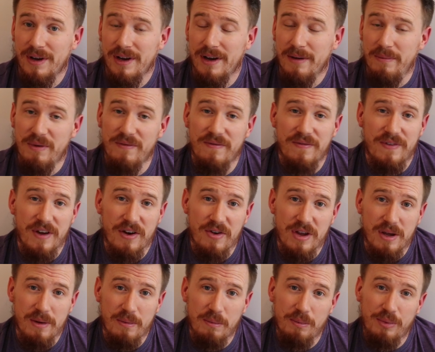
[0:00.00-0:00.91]
I've been
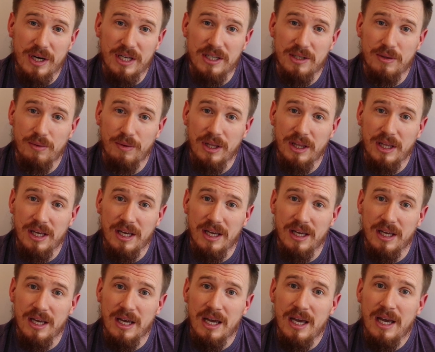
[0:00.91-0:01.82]
very impressed with
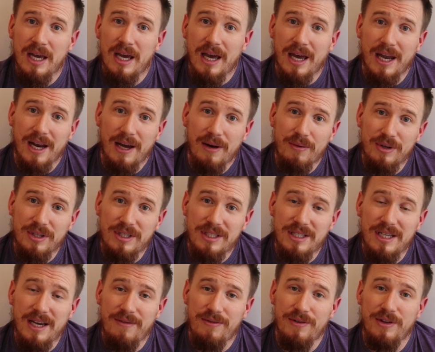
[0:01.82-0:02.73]
it, and I
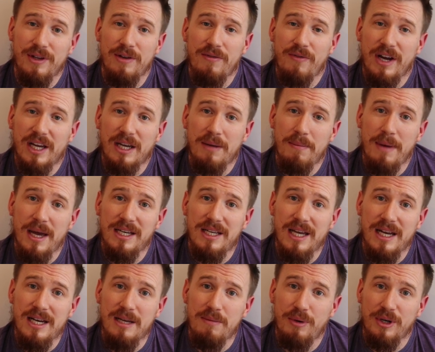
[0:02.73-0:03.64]
would definitely
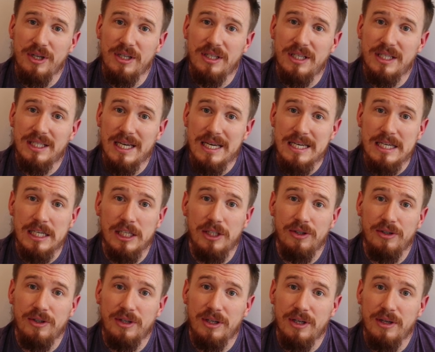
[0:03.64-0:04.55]
recommend anybody to take a
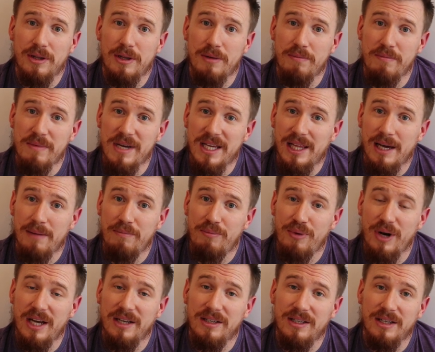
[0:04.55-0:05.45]
look at the MIELE
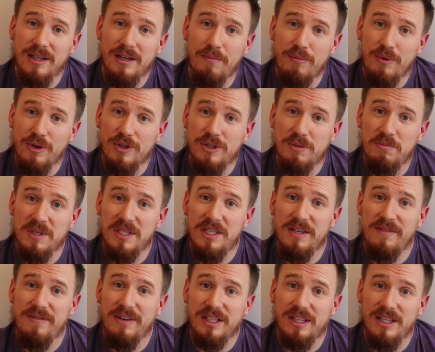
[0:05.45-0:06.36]
brand, and more
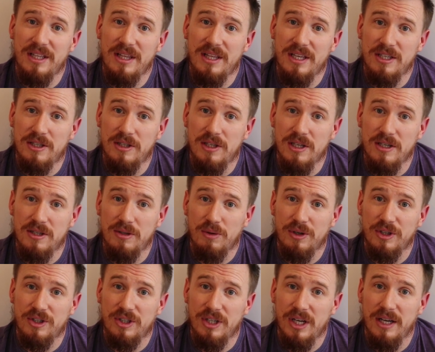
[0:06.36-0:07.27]
specifically this
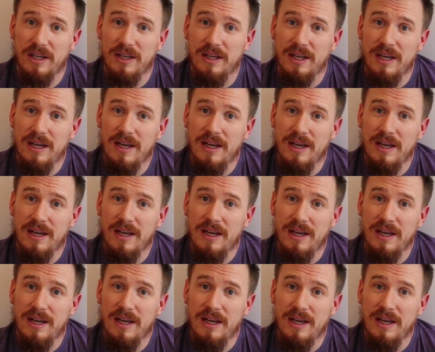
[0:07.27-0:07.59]
dishwasher.